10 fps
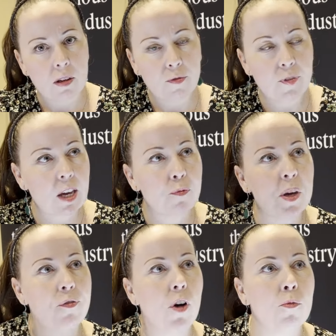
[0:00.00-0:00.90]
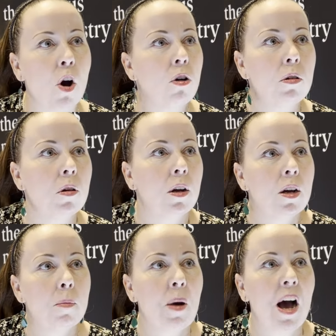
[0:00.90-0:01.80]
Forgive me if I'm wrong,
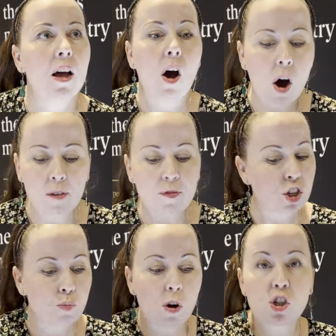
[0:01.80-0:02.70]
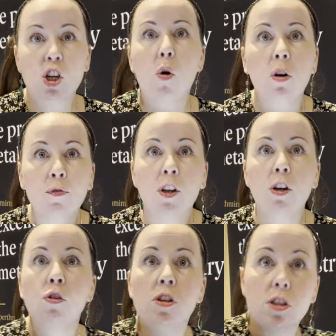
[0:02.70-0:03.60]
but I'm just watching all of the
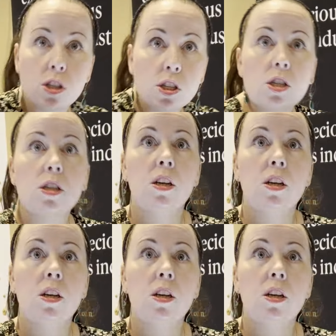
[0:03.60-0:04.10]
lunars